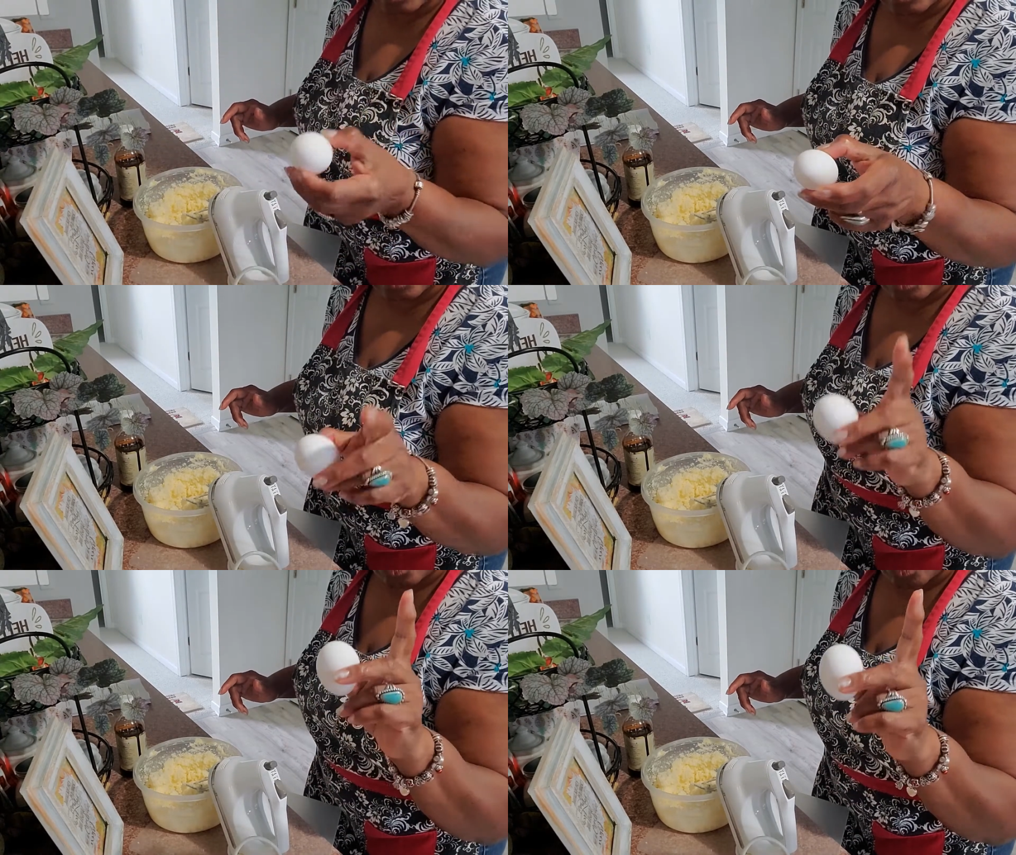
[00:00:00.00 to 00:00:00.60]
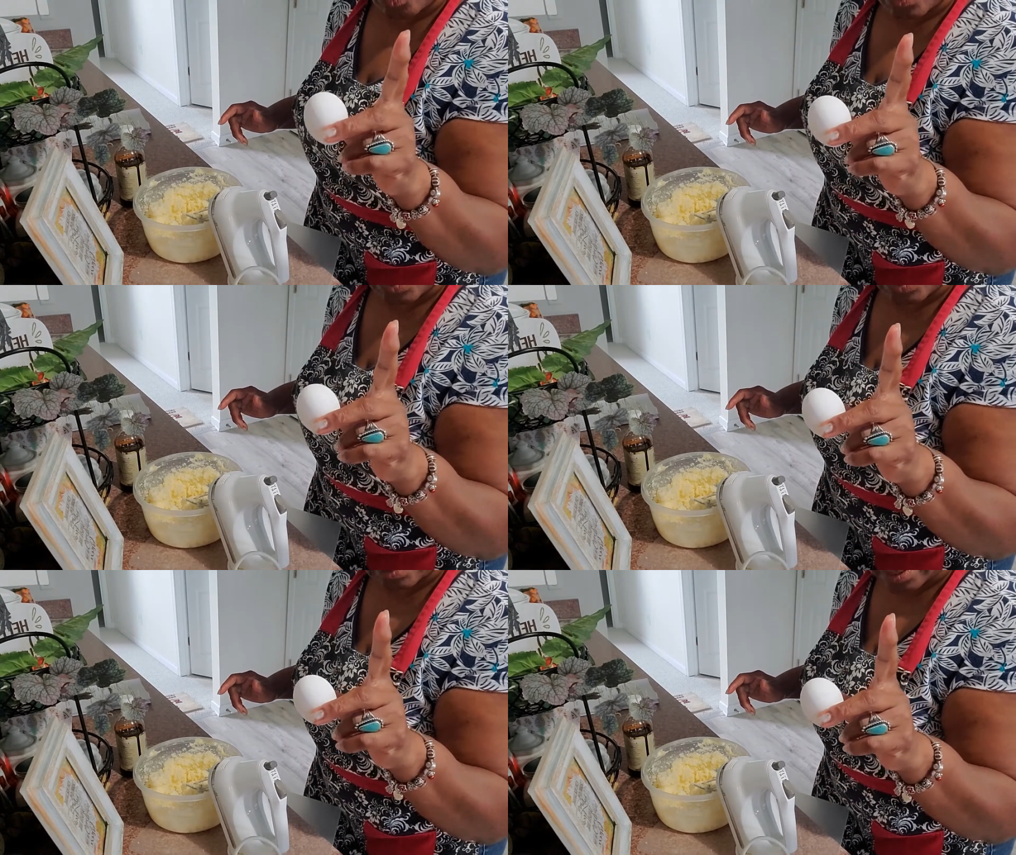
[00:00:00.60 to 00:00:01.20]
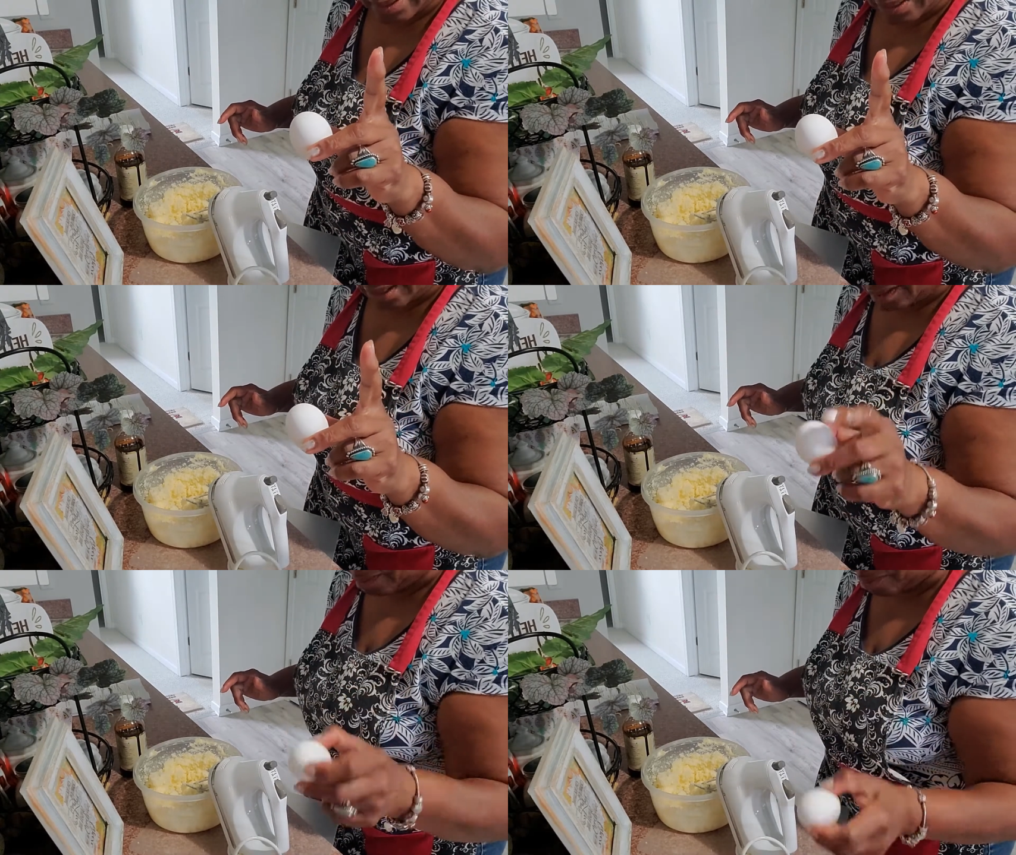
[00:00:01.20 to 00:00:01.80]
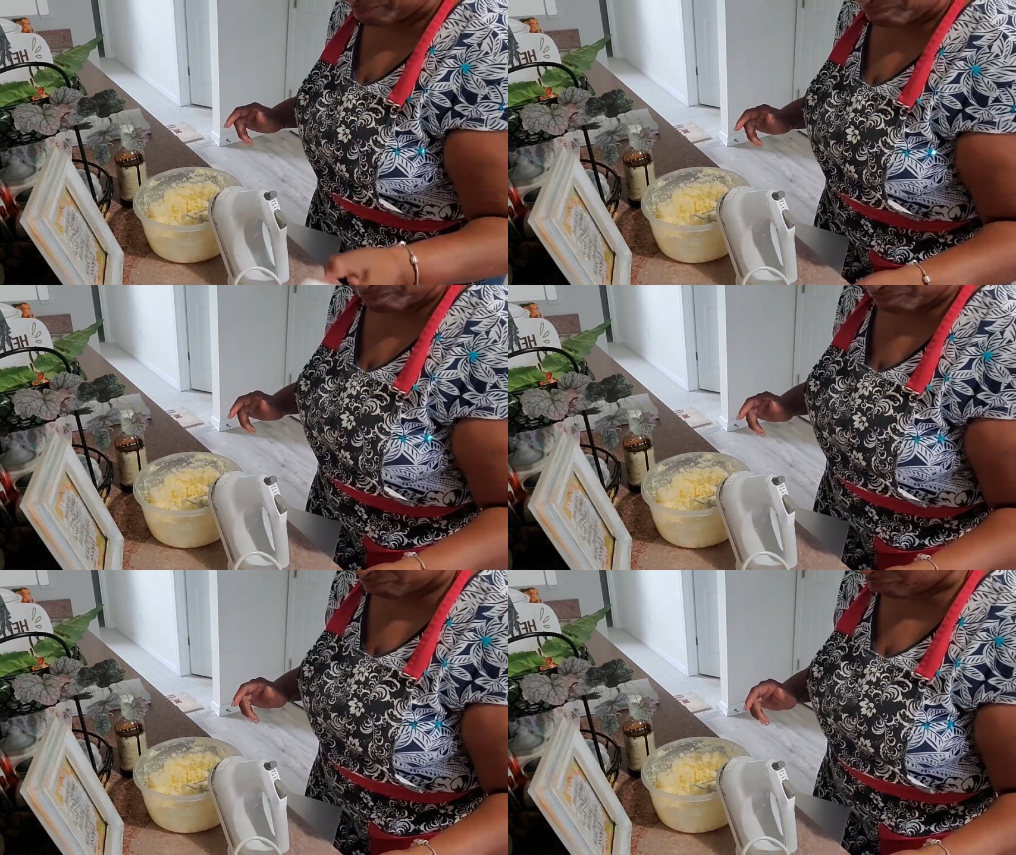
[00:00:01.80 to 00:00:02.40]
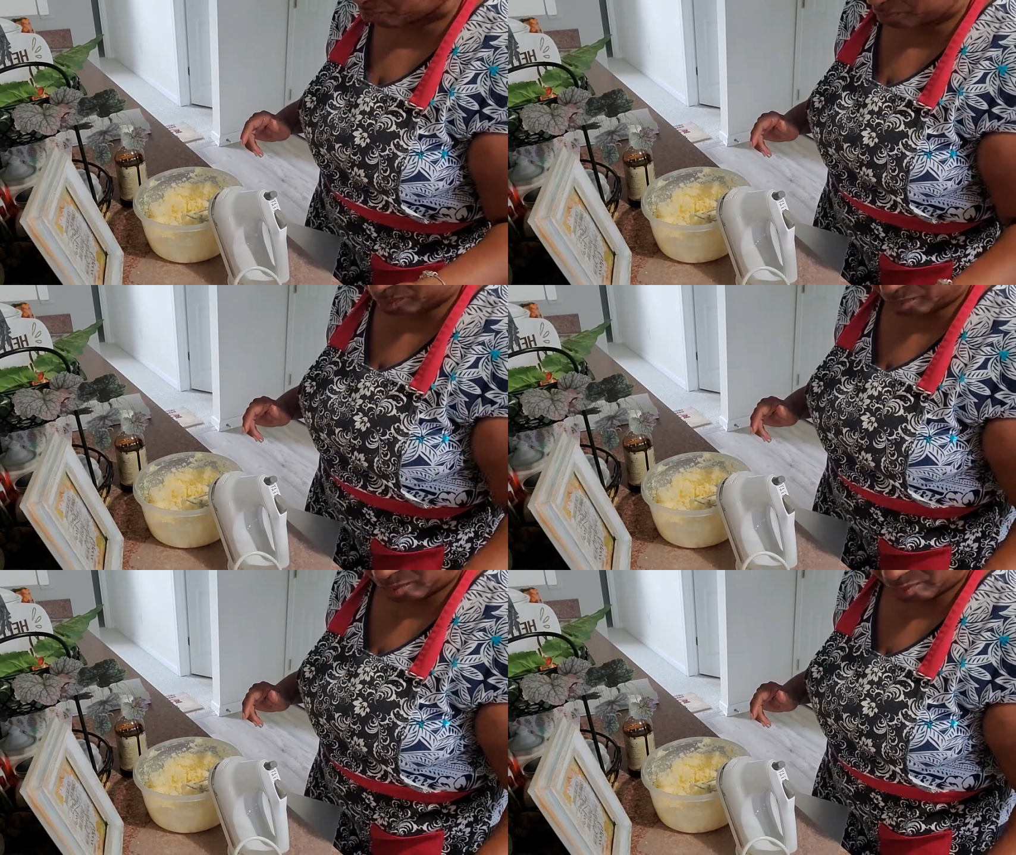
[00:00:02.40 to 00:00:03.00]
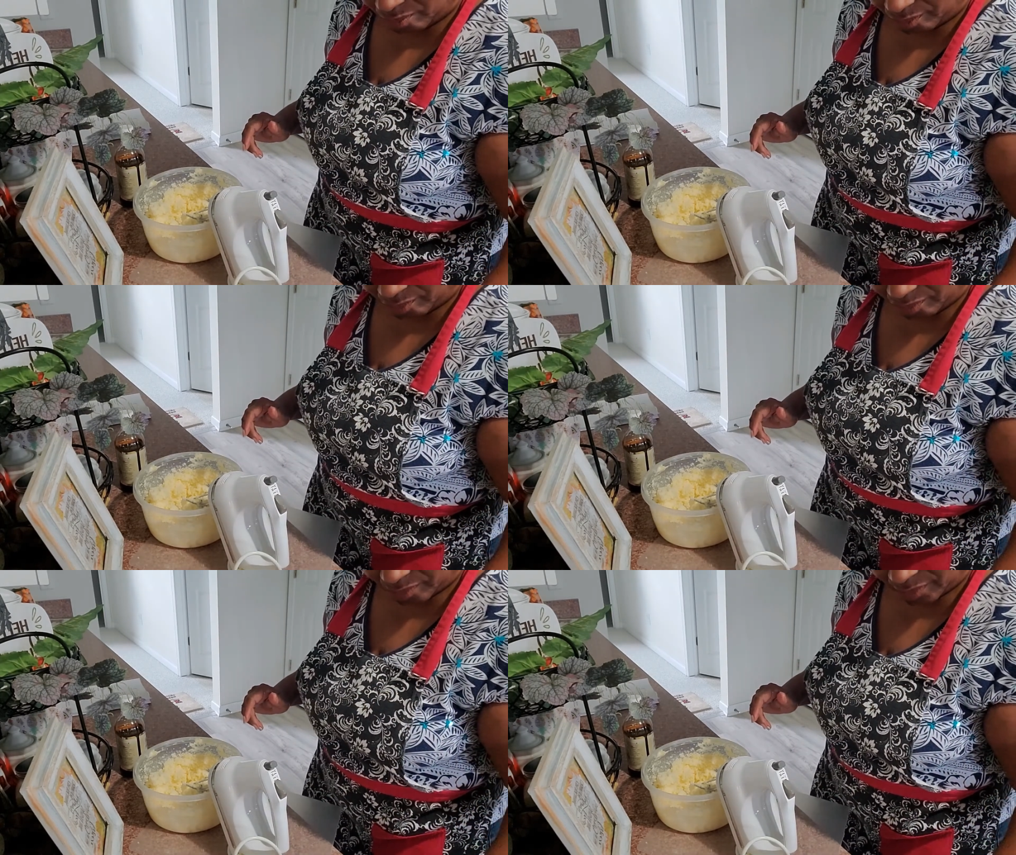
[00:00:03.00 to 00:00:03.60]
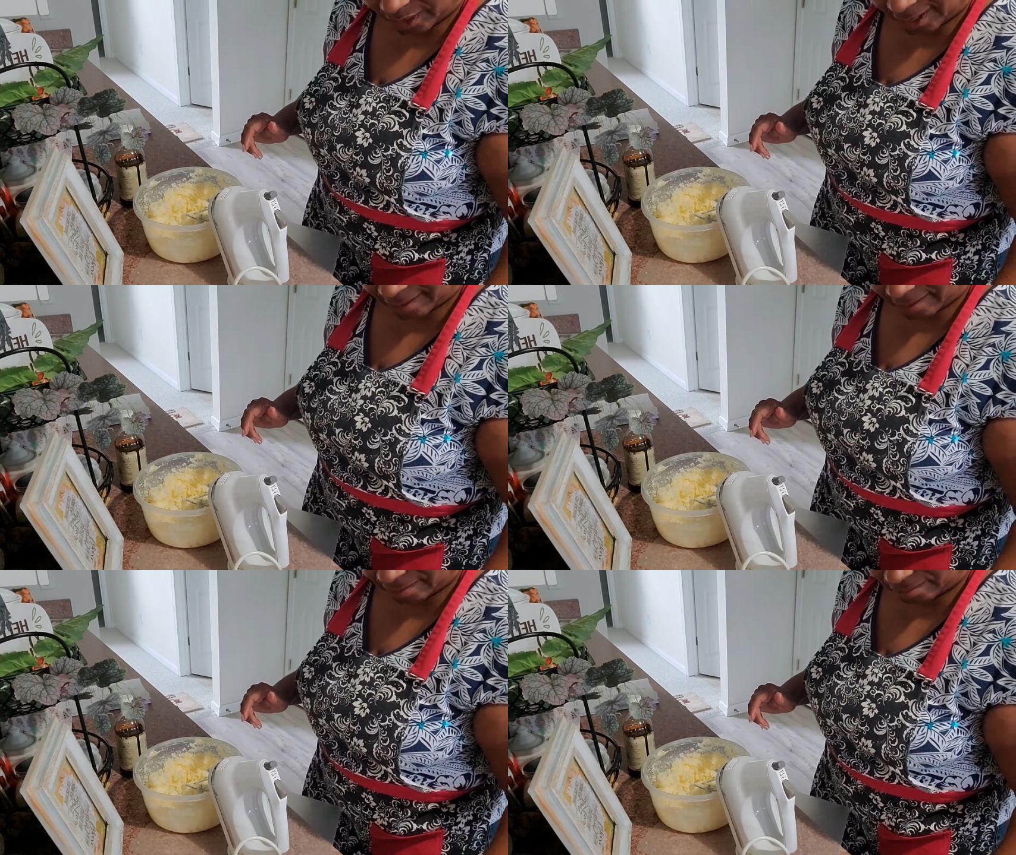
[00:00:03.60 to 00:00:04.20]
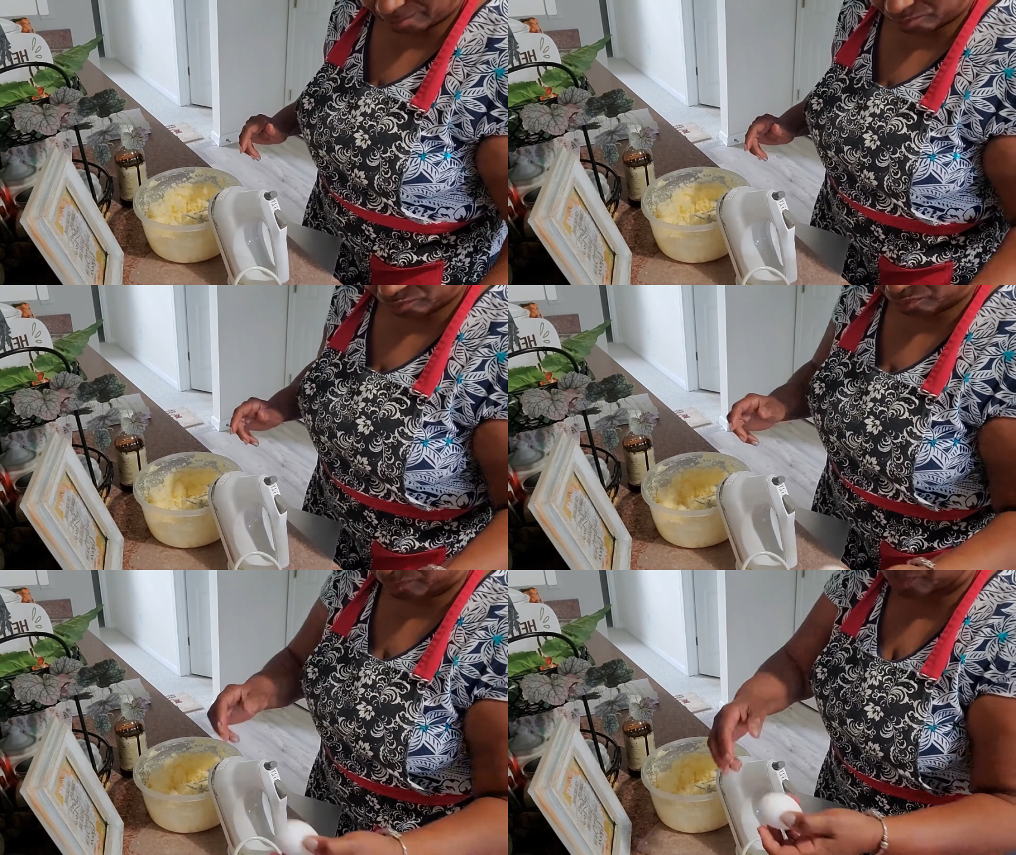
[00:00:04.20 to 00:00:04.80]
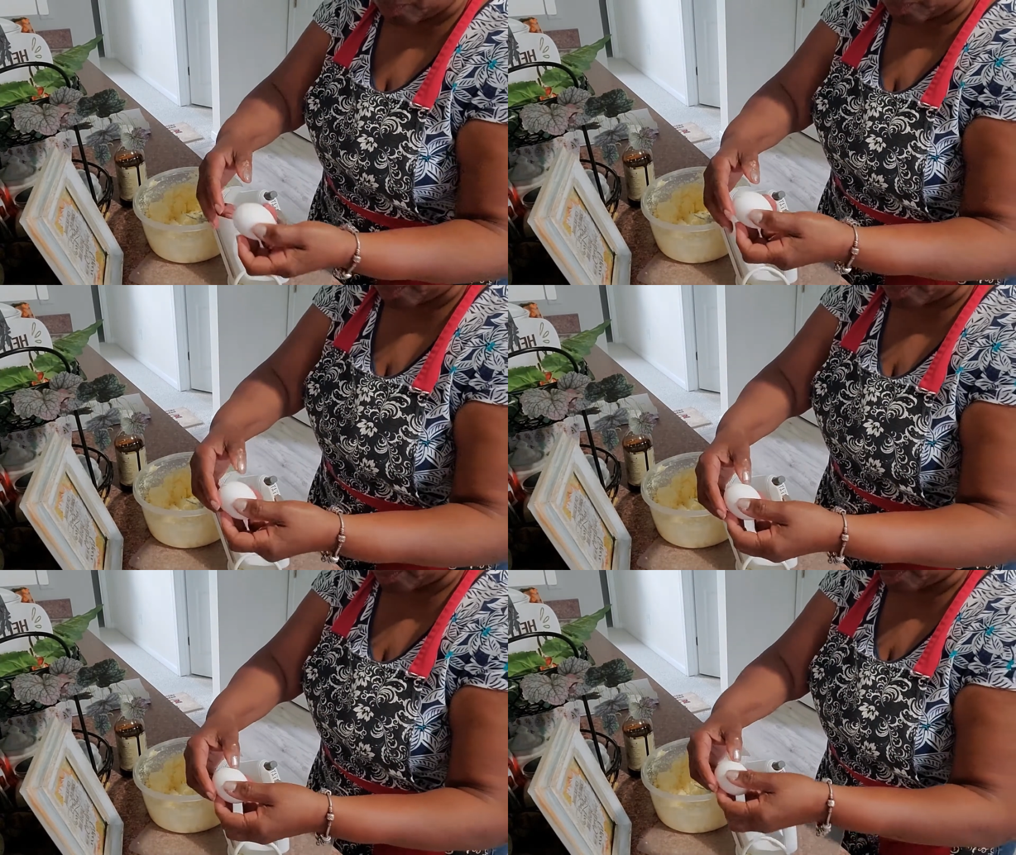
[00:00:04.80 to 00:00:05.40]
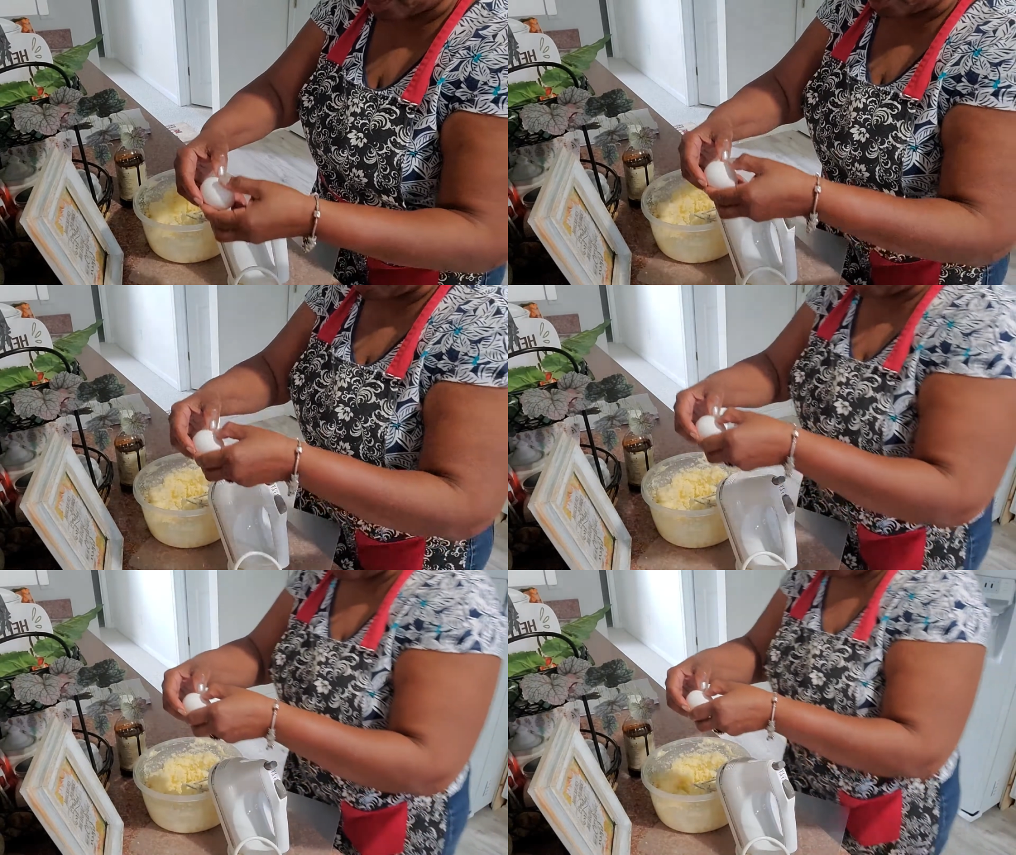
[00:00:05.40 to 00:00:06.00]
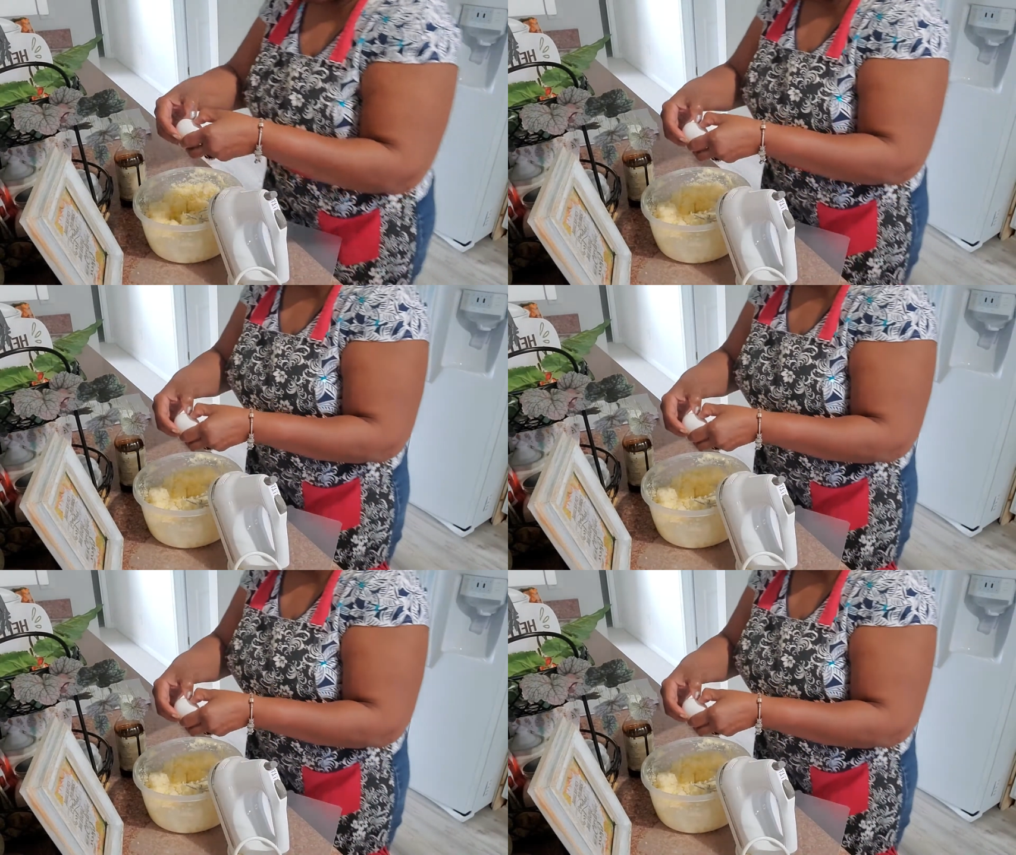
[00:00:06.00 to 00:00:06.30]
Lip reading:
No face is visible, so there are no lips to read.